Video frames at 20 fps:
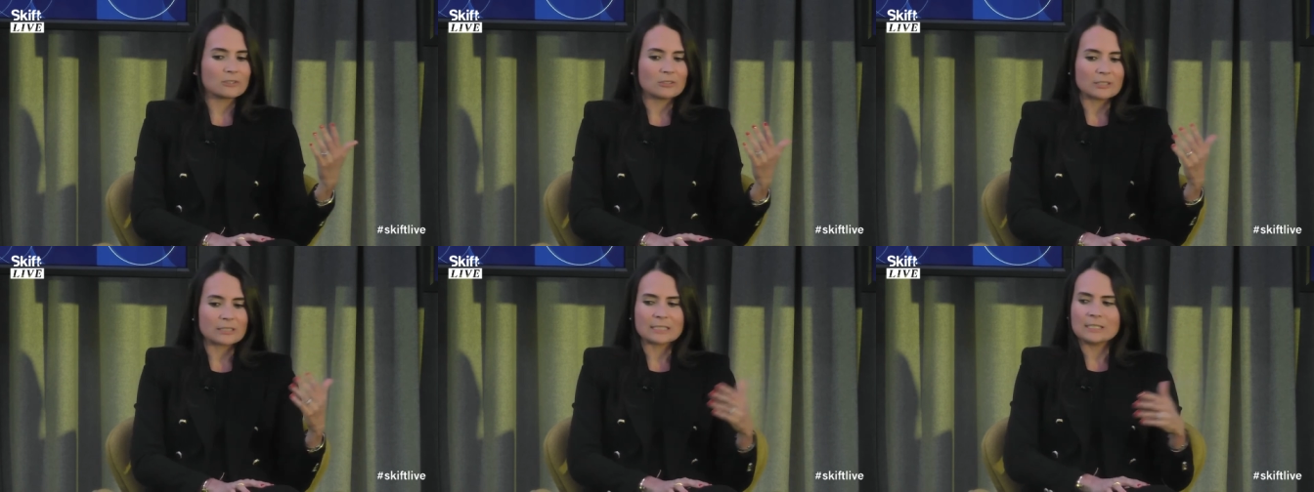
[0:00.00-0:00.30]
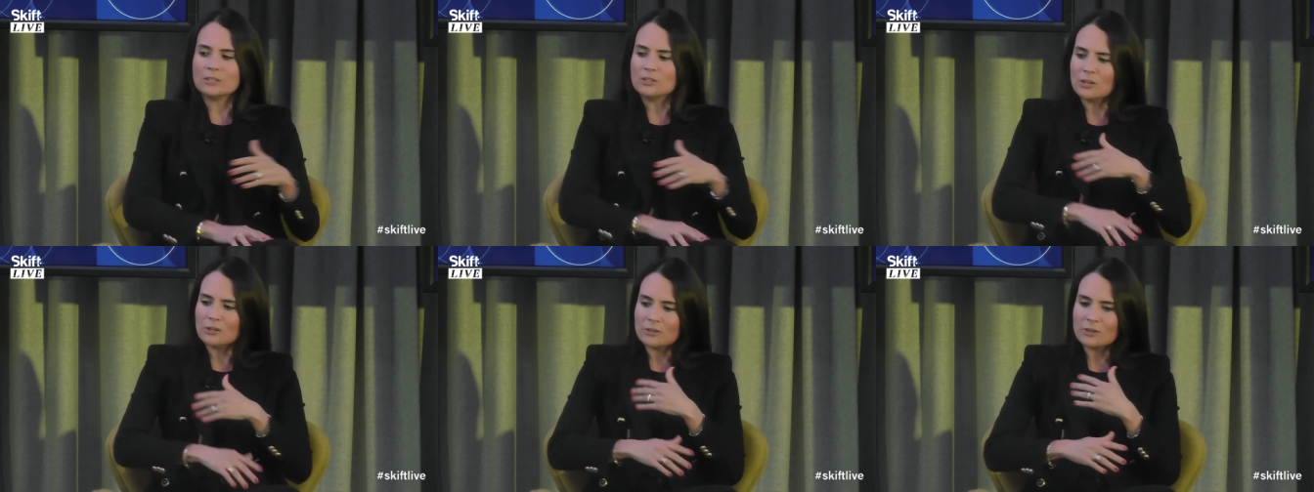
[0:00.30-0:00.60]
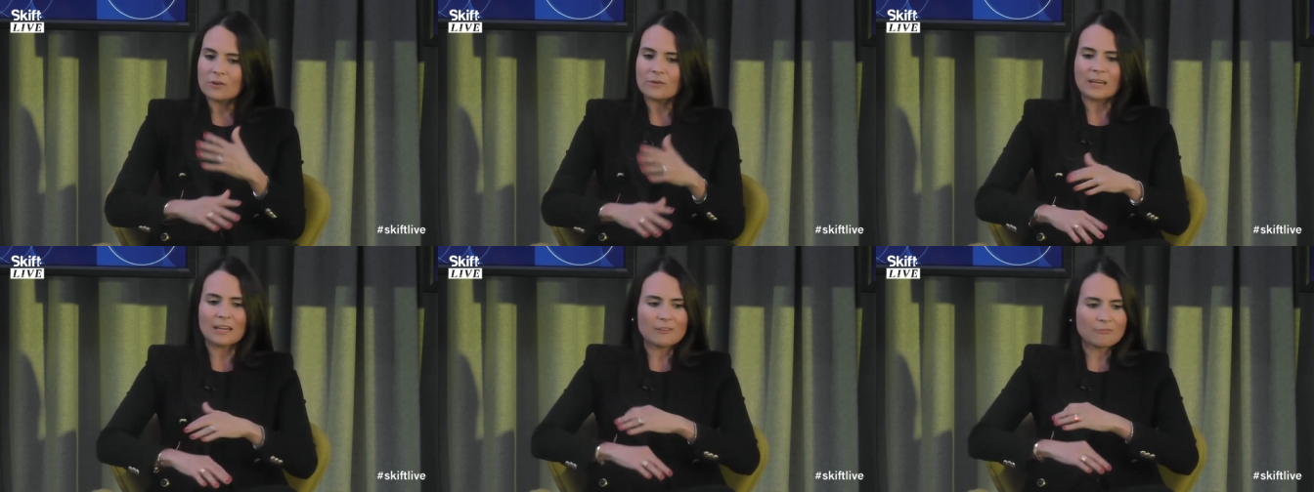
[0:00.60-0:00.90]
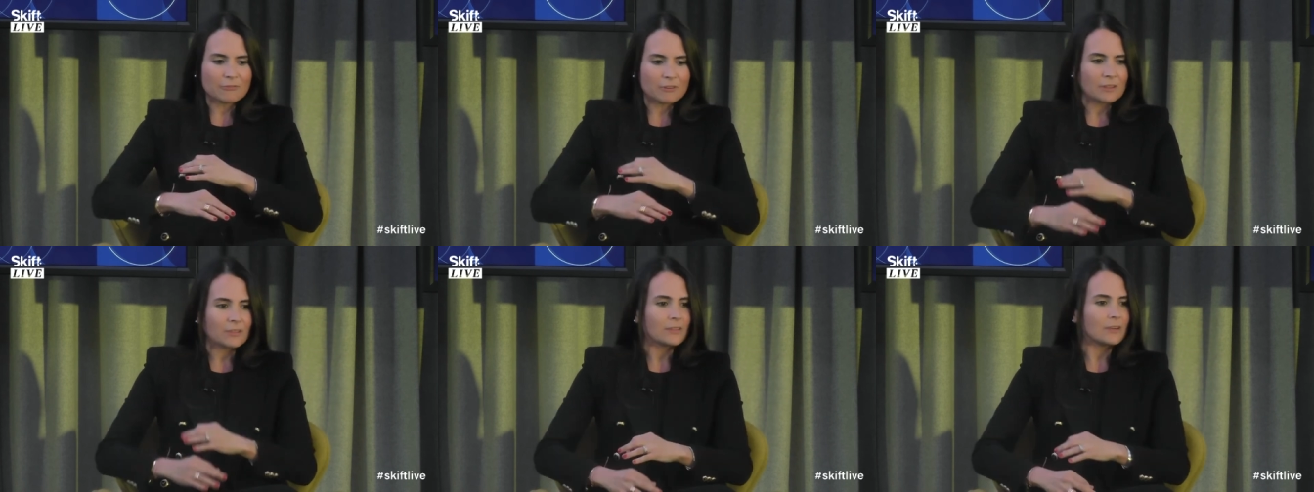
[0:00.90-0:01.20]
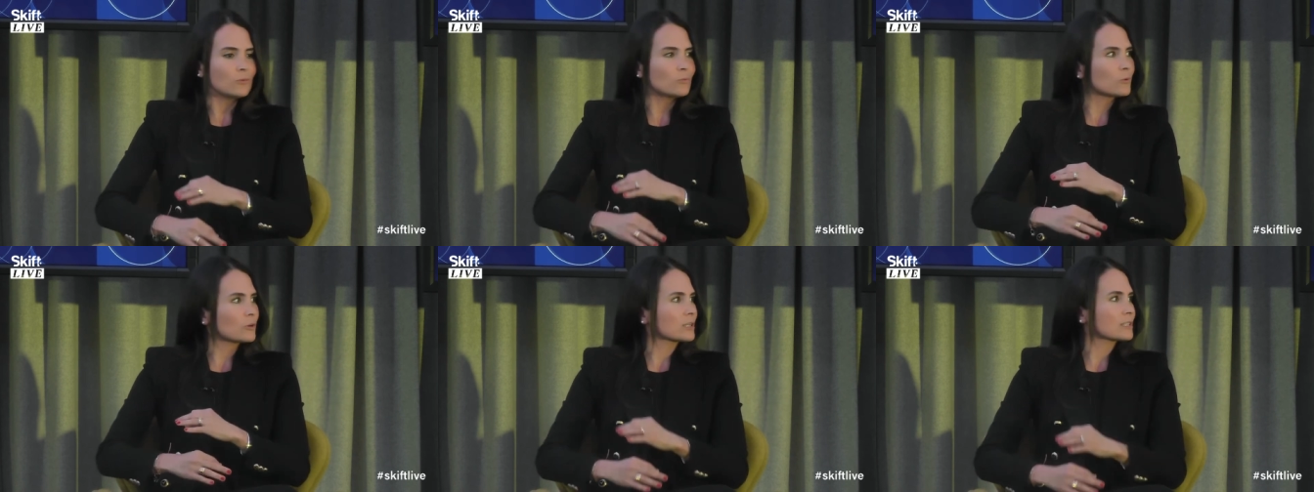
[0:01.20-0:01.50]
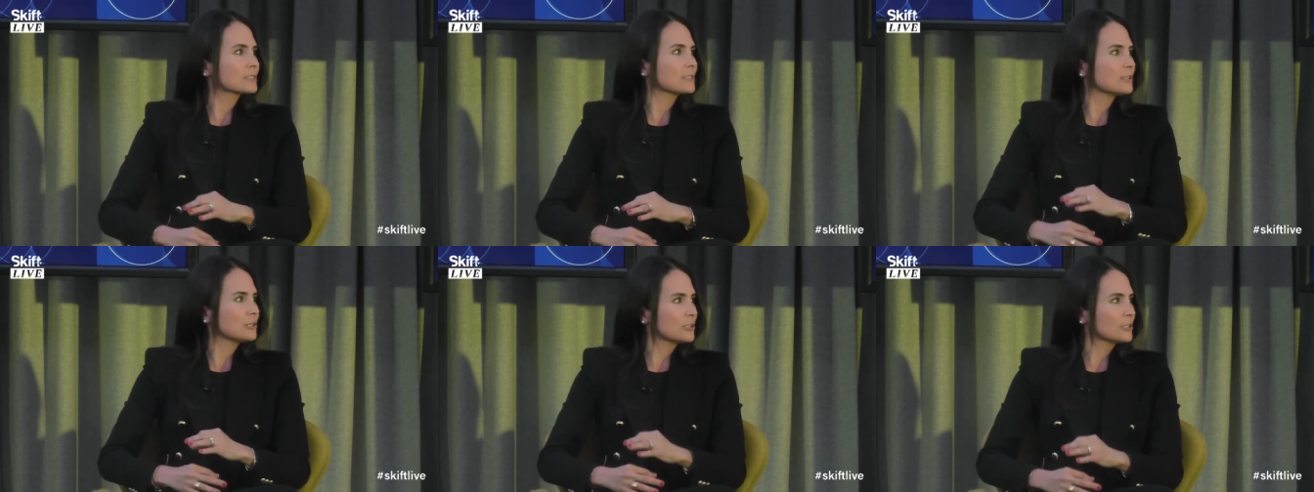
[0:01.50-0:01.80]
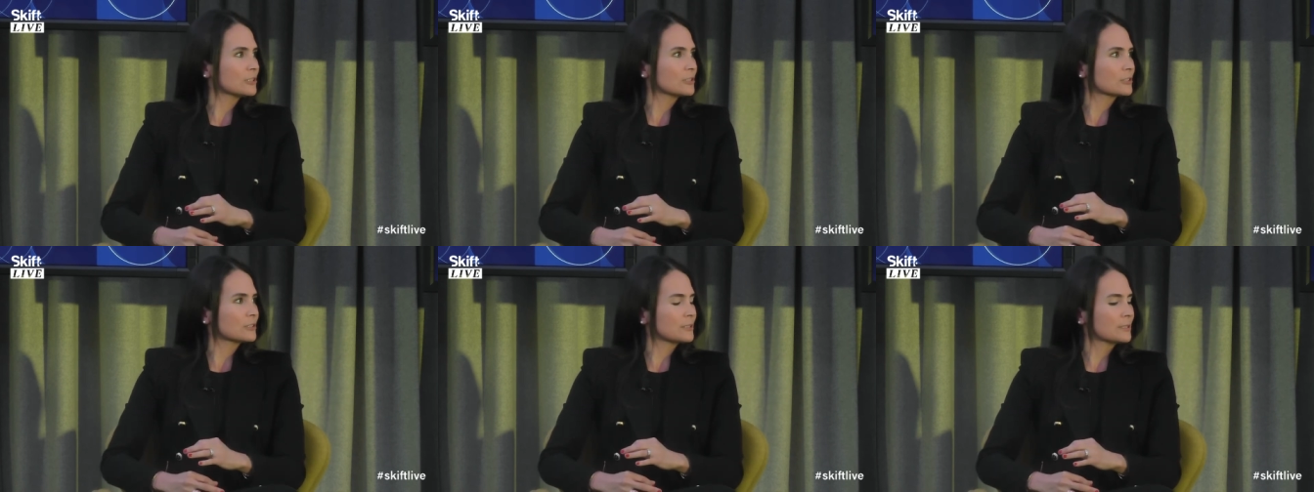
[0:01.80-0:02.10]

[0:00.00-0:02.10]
locked in. No, no, everything works in London.